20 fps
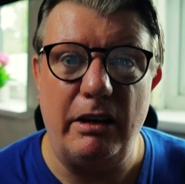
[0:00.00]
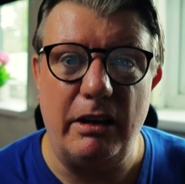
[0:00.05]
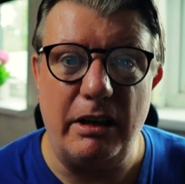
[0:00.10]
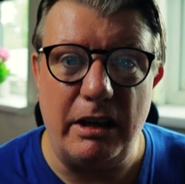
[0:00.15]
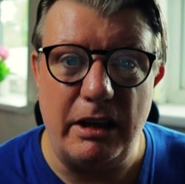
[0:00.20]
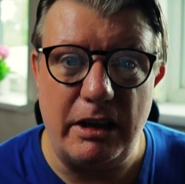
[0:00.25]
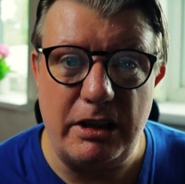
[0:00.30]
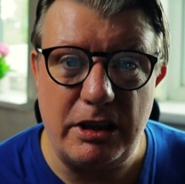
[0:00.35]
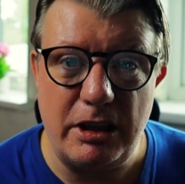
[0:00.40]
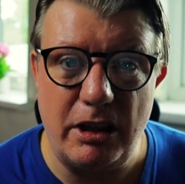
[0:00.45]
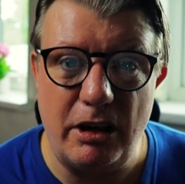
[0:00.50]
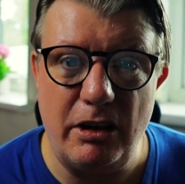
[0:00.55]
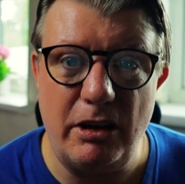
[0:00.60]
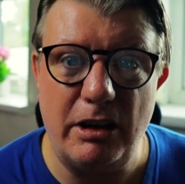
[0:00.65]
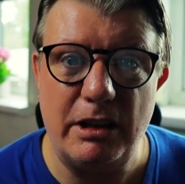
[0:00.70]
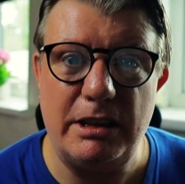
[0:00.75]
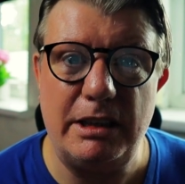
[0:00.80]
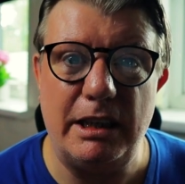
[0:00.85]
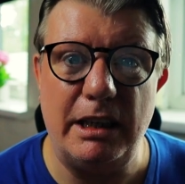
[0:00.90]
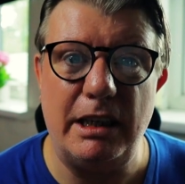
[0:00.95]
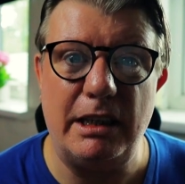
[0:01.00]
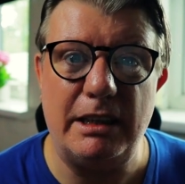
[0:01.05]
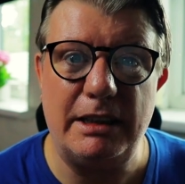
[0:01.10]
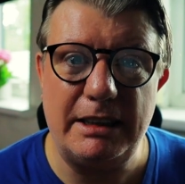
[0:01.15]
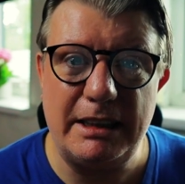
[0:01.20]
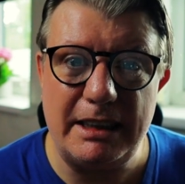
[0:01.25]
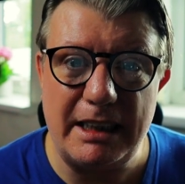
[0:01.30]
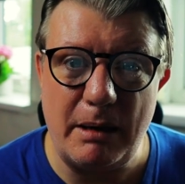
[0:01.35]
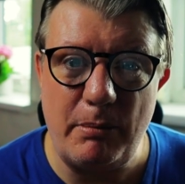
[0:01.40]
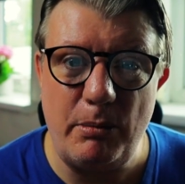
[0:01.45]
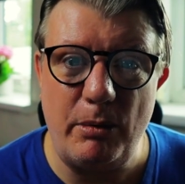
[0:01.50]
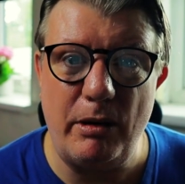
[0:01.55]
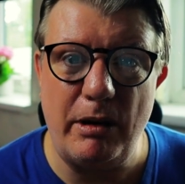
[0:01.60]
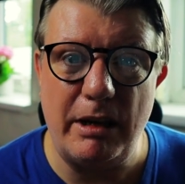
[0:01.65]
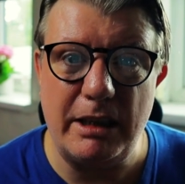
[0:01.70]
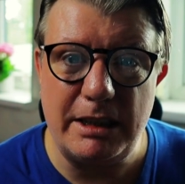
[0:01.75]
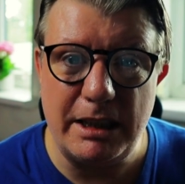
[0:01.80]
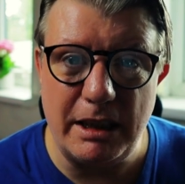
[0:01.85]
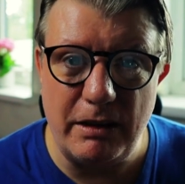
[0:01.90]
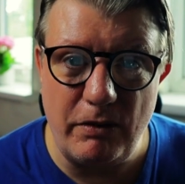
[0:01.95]
an eternity
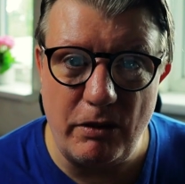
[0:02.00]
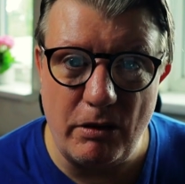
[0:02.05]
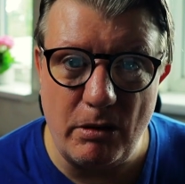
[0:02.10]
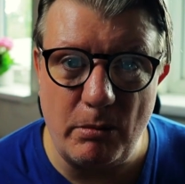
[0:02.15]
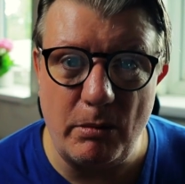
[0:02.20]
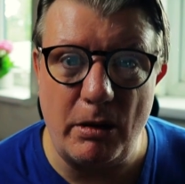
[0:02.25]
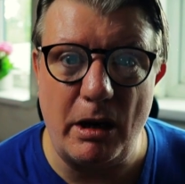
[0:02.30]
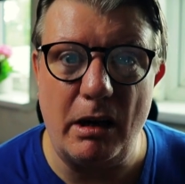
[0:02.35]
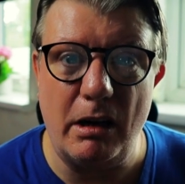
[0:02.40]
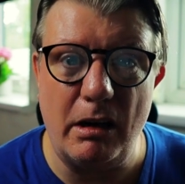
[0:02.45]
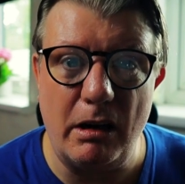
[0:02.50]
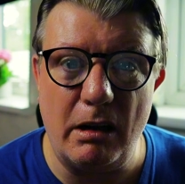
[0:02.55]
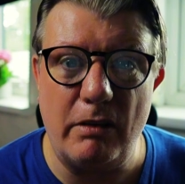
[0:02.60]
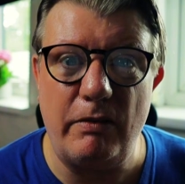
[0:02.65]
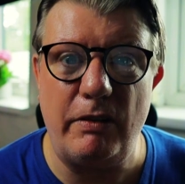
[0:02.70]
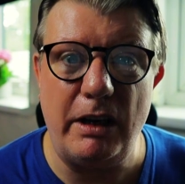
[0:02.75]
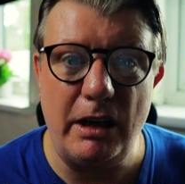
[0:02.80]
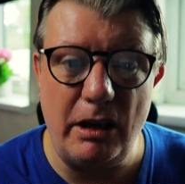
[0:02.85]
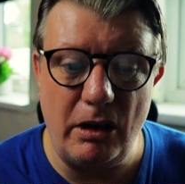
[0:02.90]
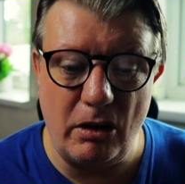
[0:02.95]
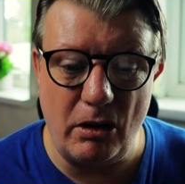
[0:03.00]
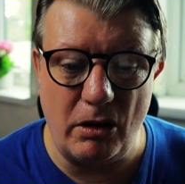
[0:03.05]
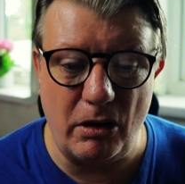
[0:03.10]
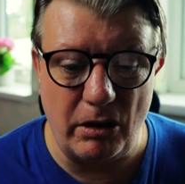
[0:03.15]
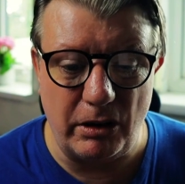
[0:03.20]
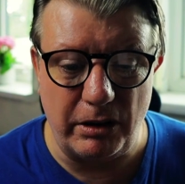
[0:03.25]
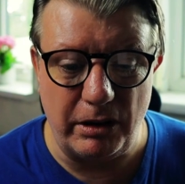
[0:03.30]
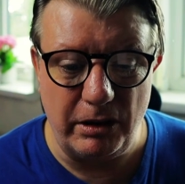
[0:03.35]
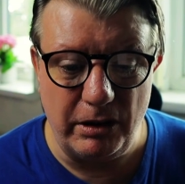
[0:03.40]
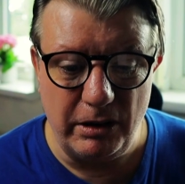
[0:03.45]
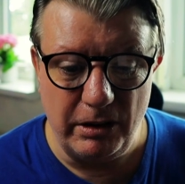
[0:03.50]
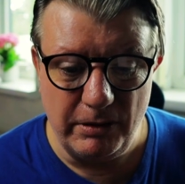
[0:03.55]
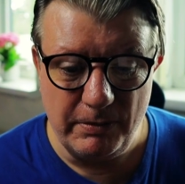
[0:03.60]
separated from a loving God.